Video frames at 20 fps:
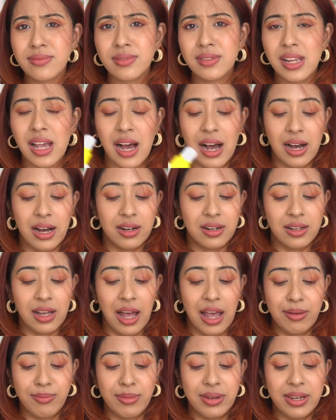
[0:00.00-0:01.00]
yeah,
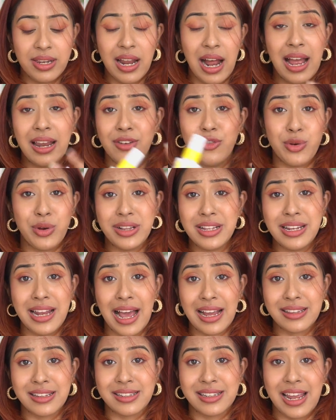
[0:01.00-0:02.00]
I mean, I really
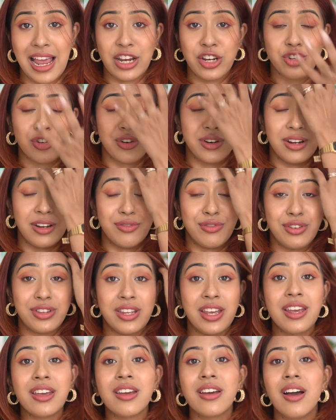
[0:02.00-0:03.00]
like the texture and
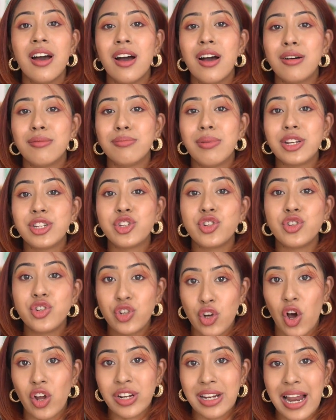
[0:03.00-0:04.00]
everything, but do
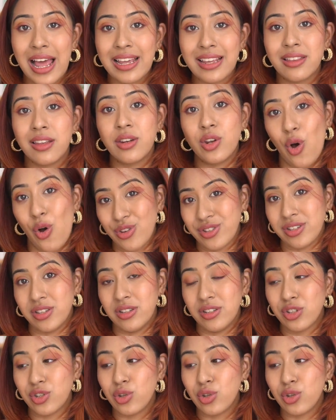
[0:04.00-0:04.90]
not like the nozzle.